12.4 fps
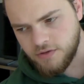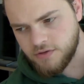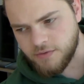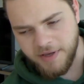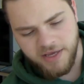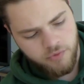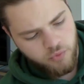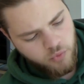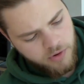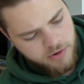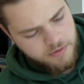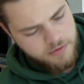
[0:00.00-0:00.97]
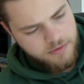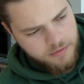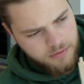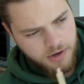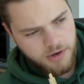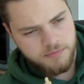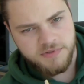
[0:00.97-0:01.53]
make it one
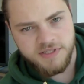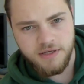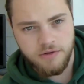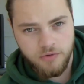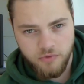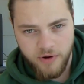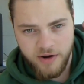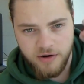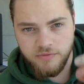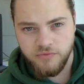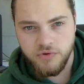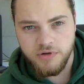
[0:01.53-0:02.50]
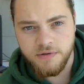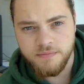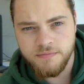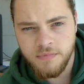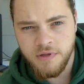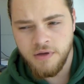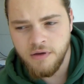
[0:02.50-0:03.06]
single grain of wood,
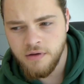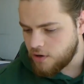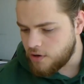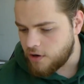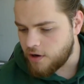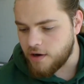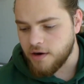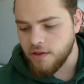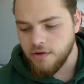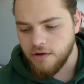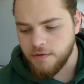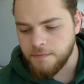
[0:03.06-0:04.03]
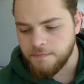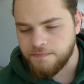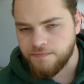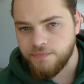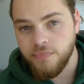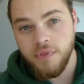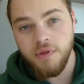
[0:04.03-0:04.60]
Another
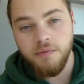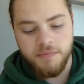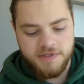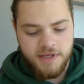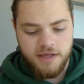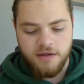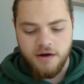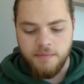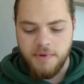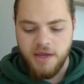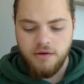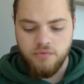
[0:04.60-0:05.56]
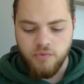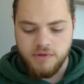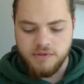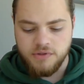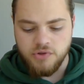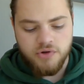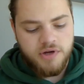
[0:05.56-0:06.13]
mistake that I made was
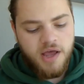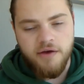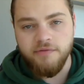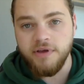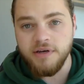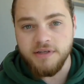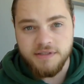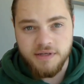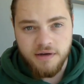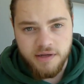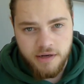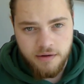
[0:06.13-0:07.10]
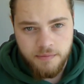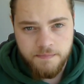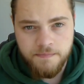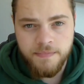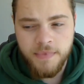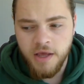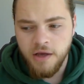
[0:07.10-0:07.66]
not having a design.
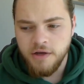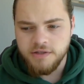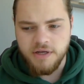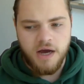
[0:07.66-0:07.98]
So